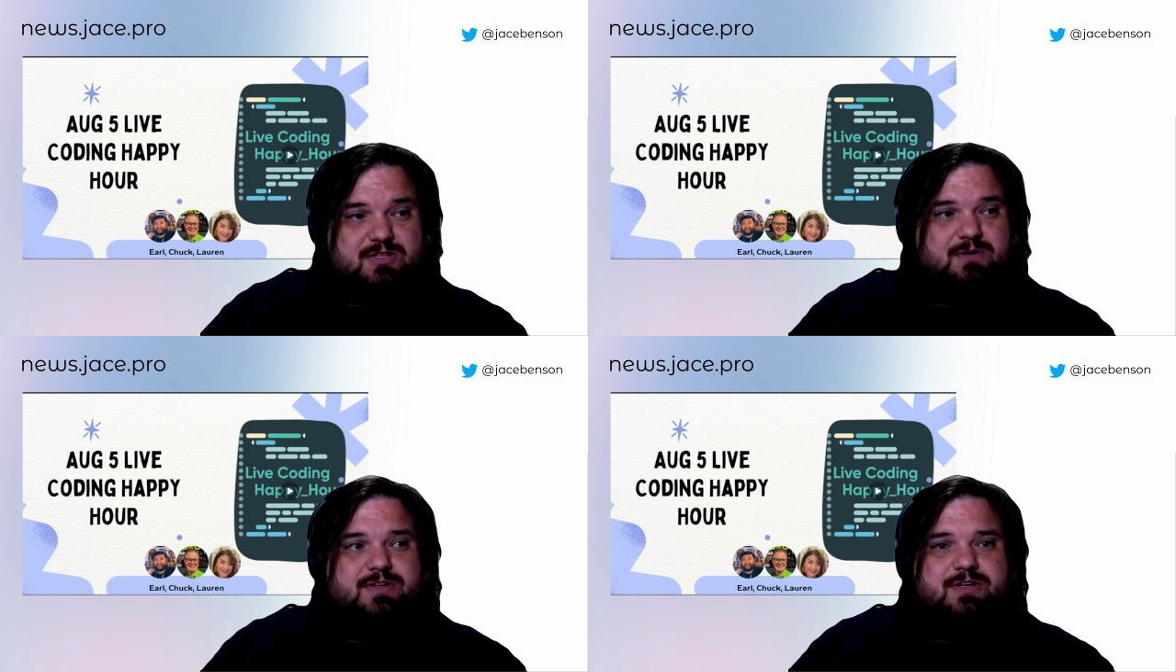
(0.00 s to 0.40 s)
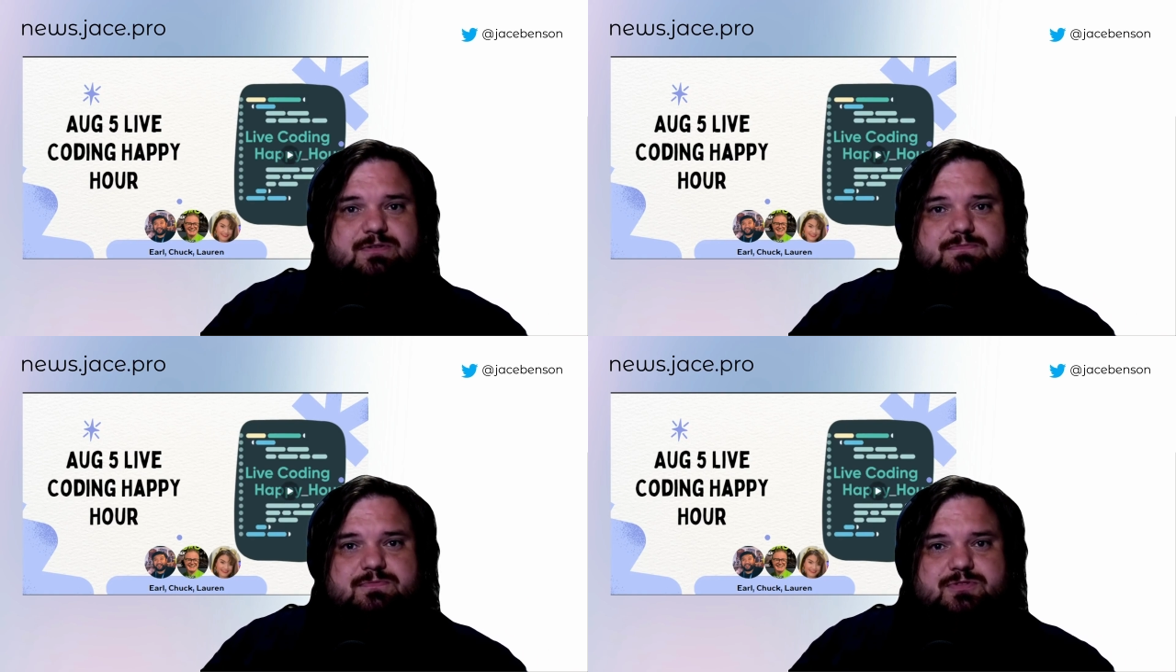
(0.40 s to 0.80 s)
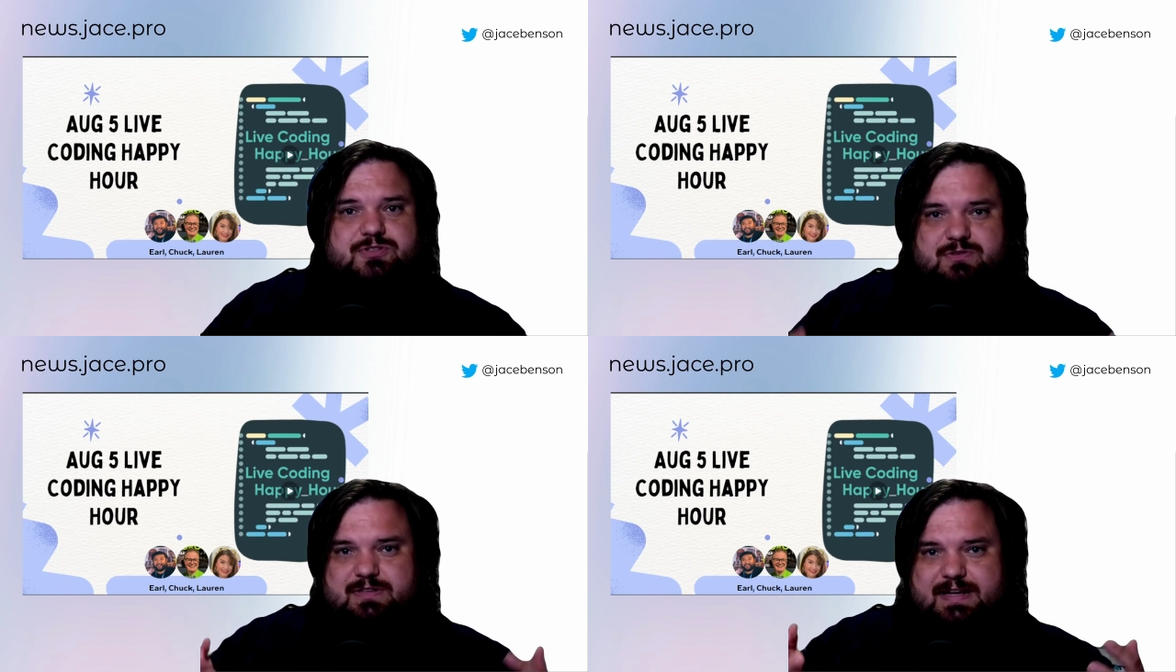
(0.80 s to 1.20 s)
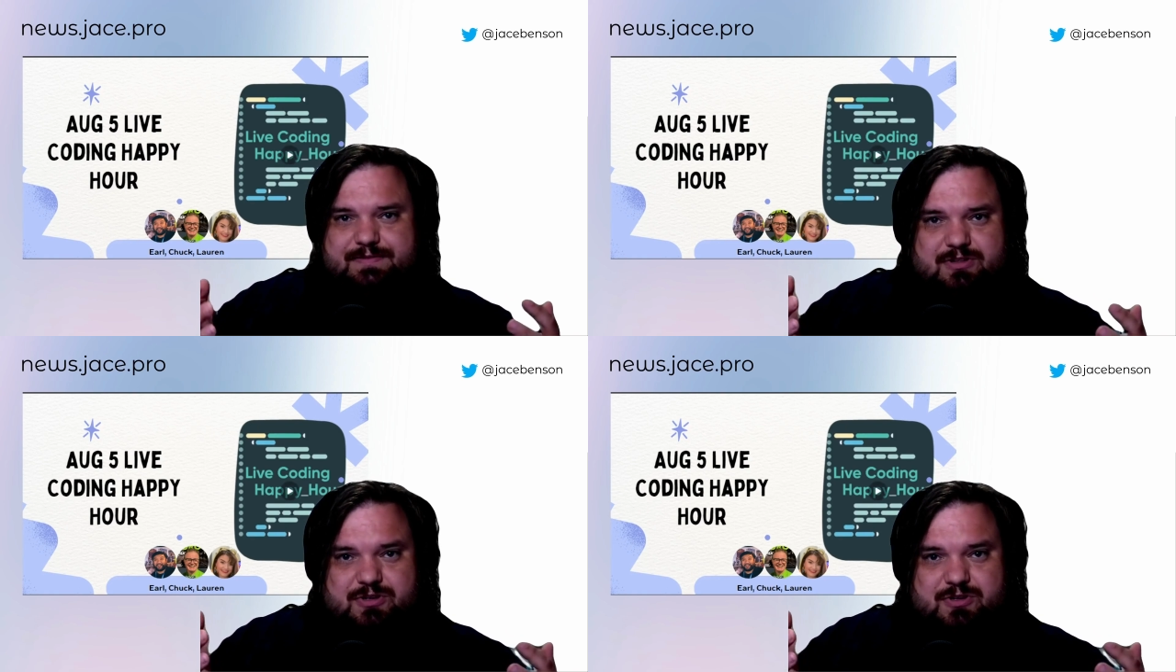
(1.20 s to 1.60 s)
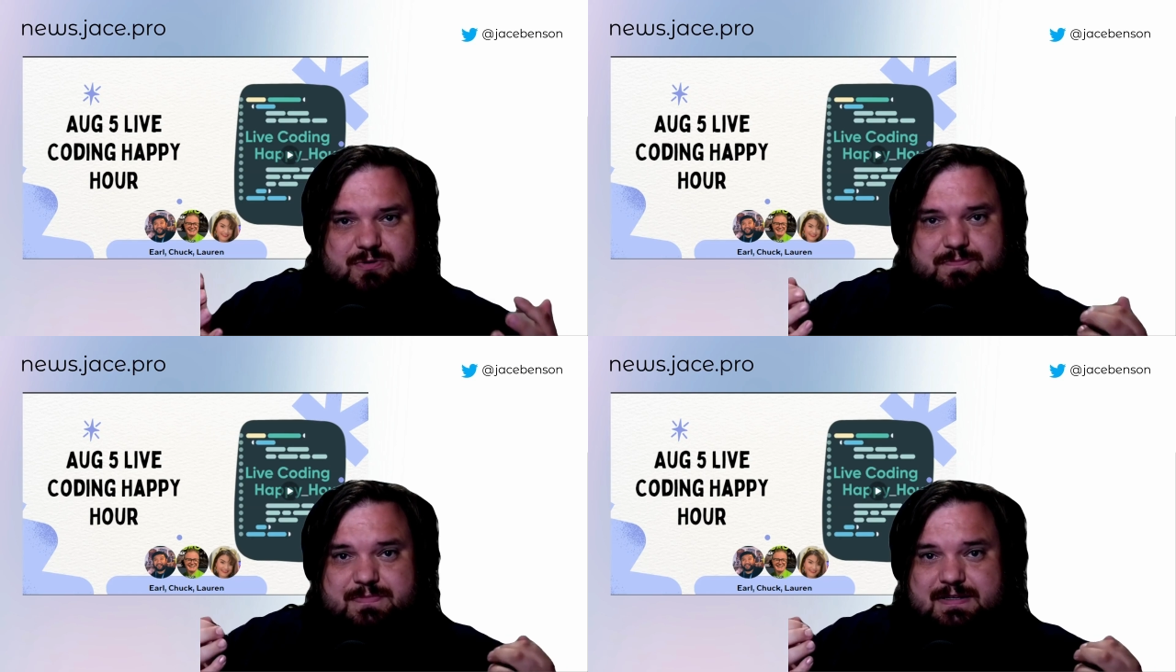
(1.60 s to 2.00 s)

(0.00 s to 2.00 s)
Tokyo. So it'll have the new